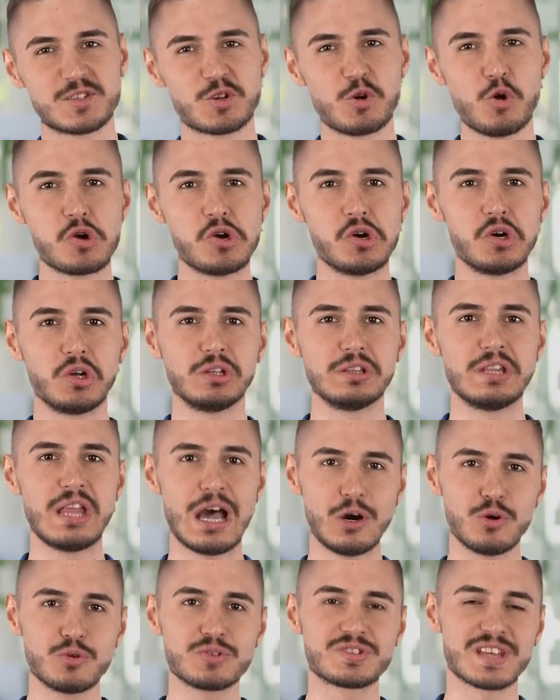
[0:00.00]
Google
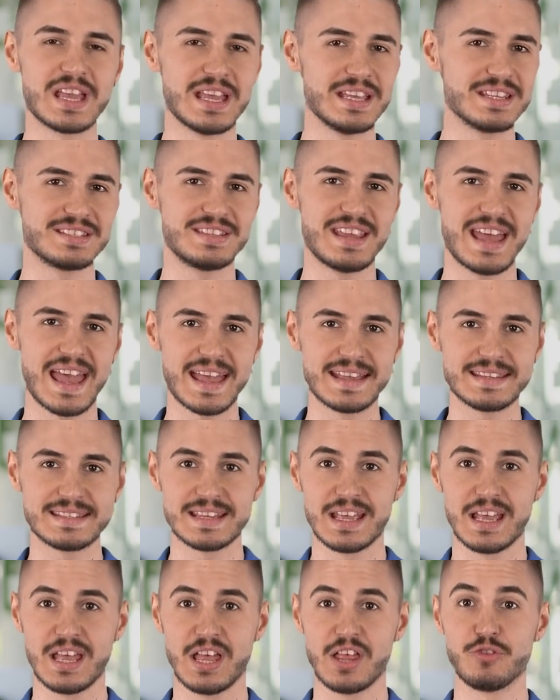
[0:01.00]
knows is that
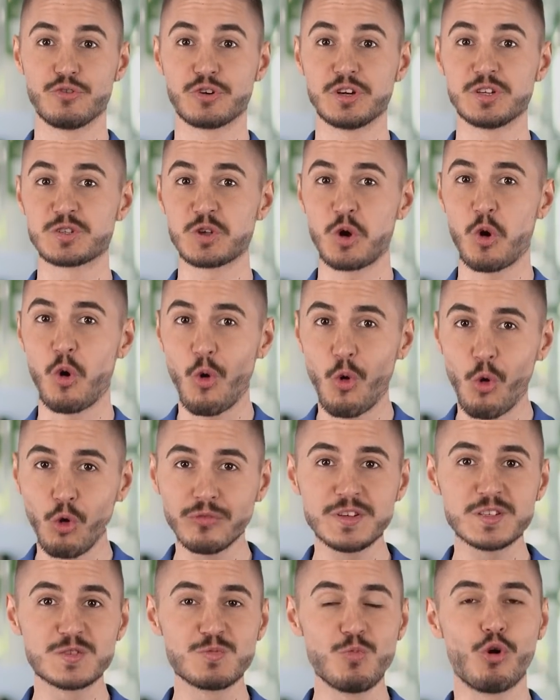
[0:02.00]
there is
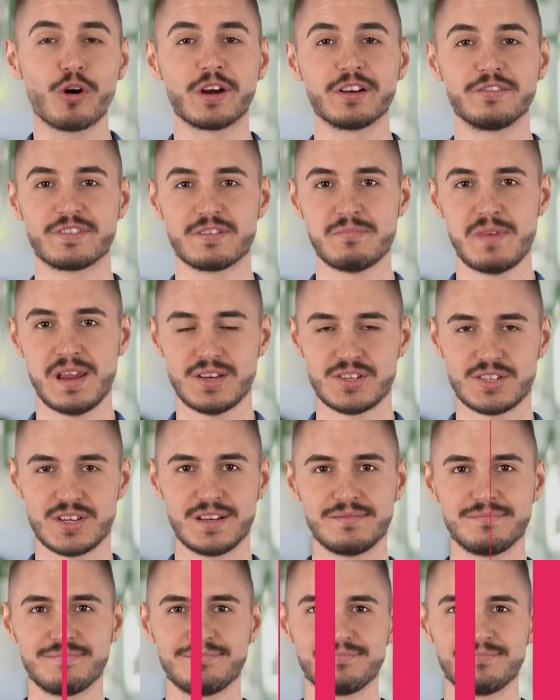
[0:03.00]
always more information.